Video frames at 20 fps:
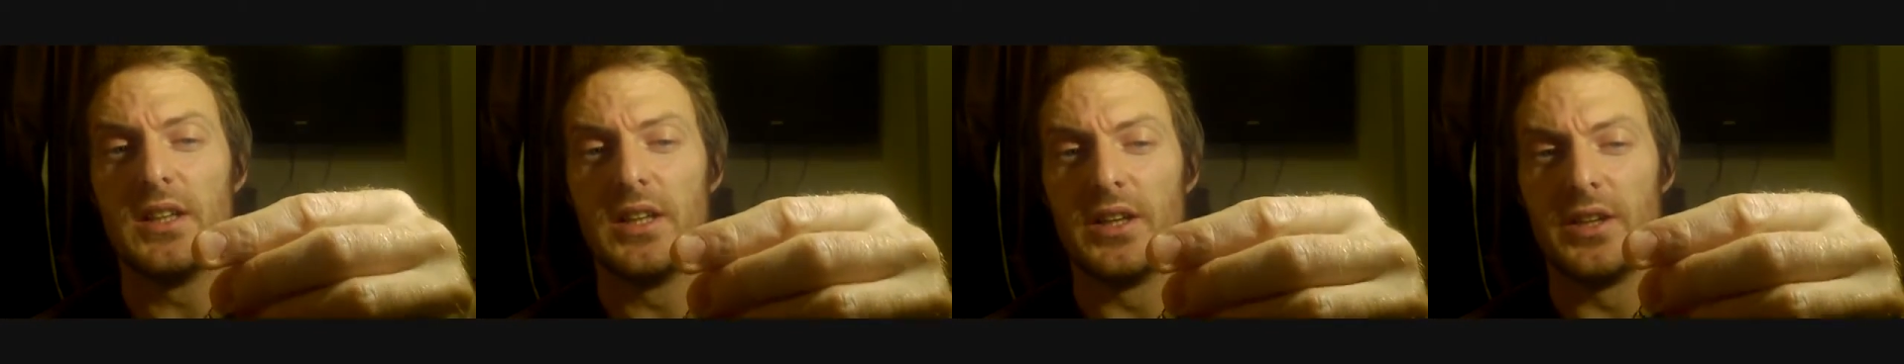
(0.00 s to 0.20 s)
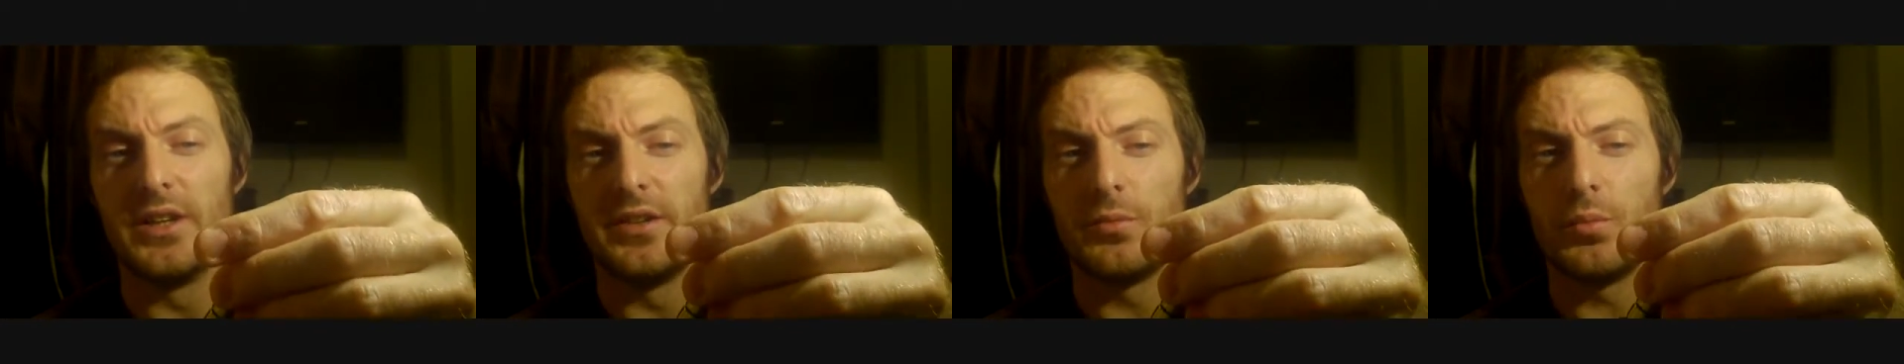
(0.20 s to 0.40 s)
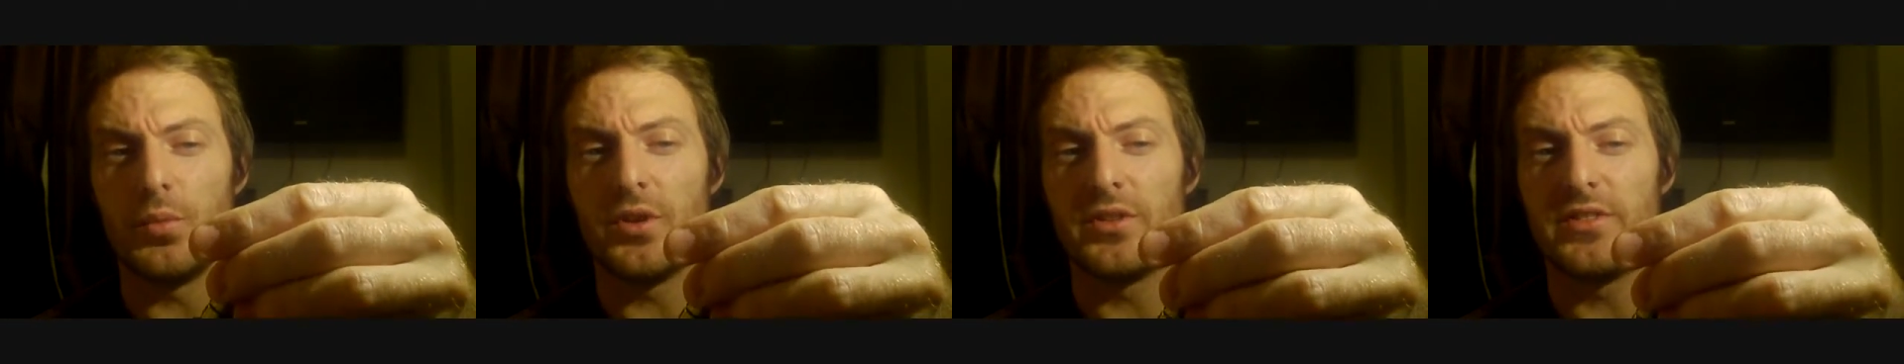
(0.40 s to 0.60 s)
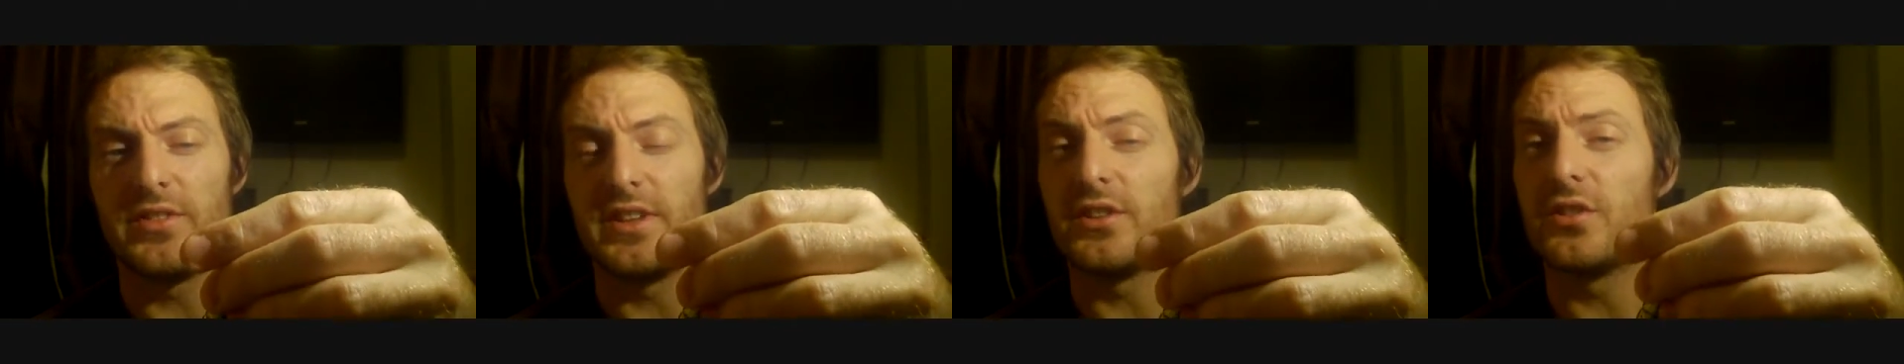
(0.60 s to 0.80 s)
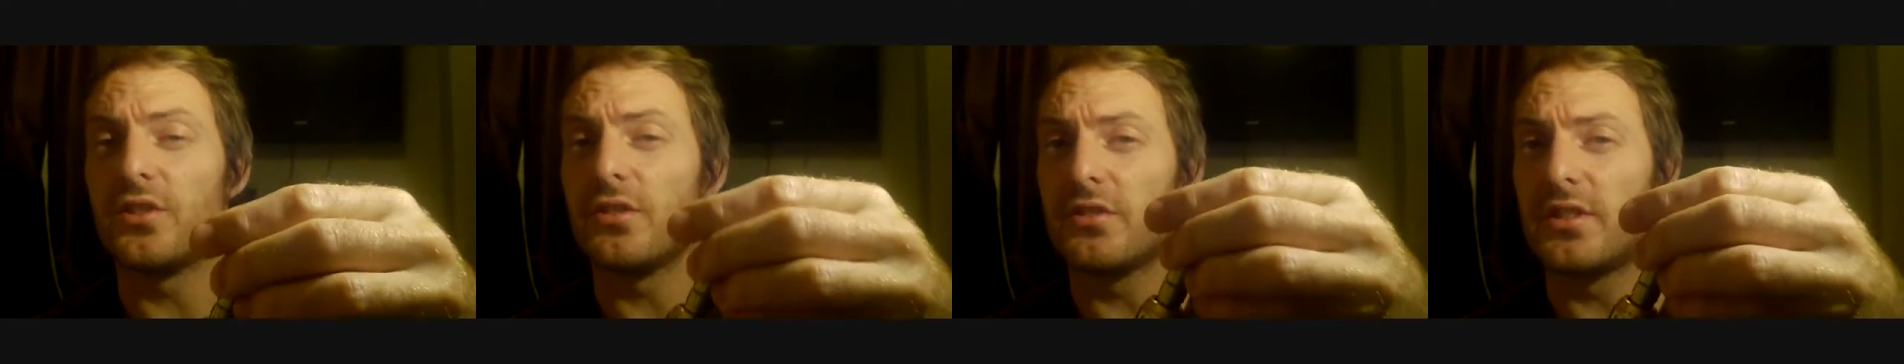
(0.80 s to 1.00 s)
and once
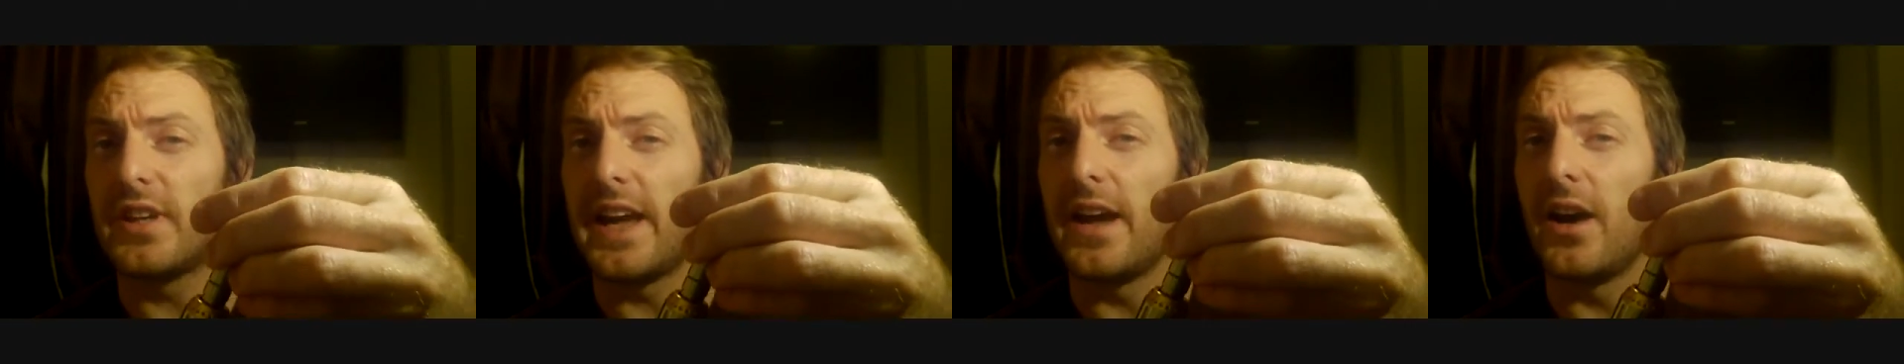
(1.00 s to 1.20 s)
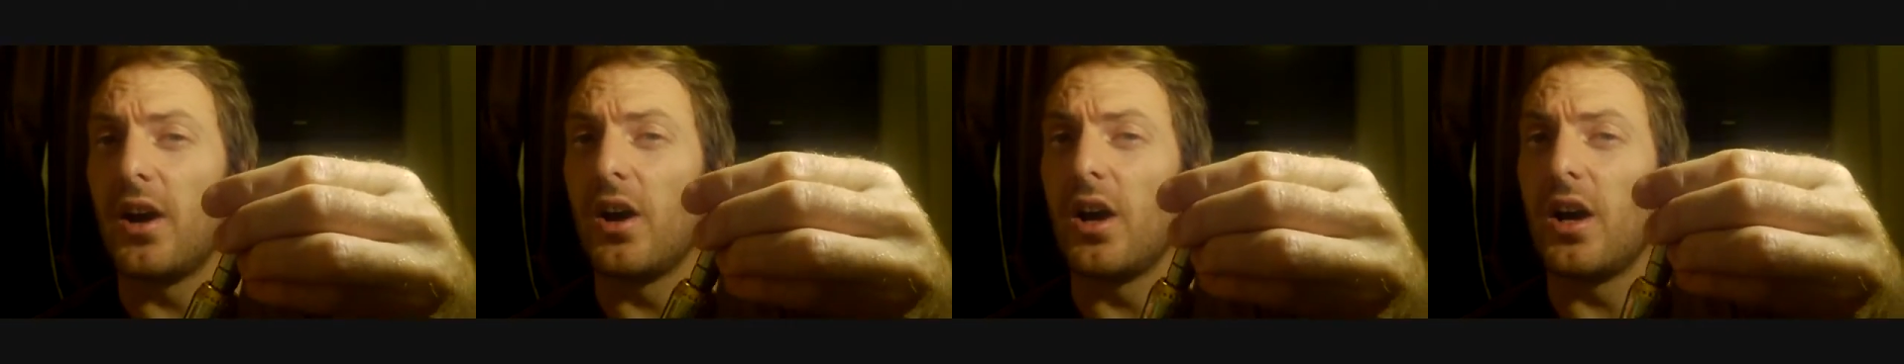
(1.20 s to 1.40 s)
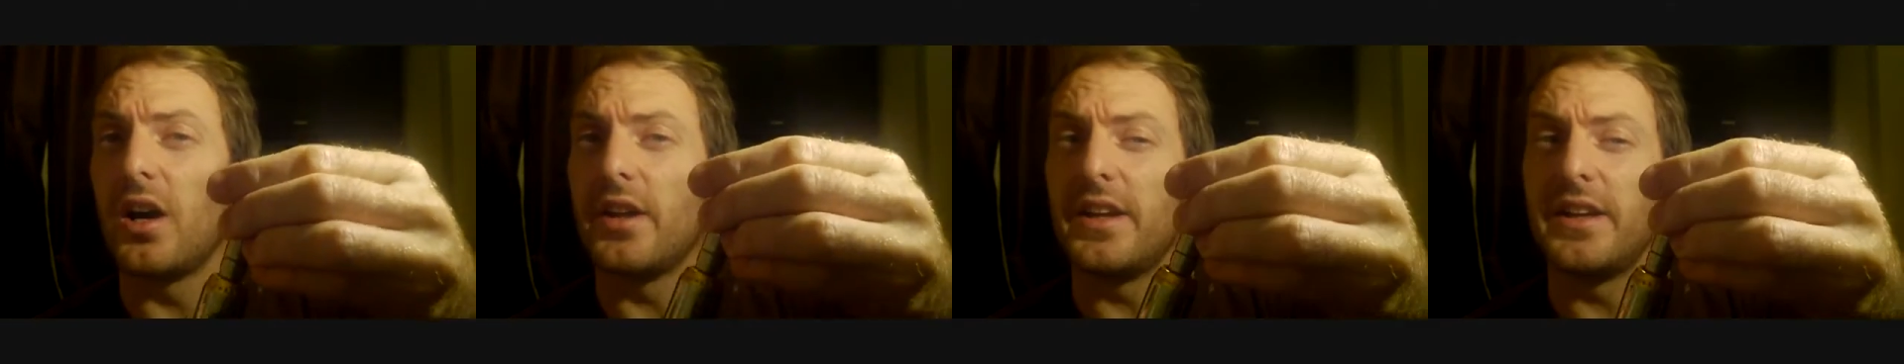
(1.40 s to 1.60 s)
it does get hot,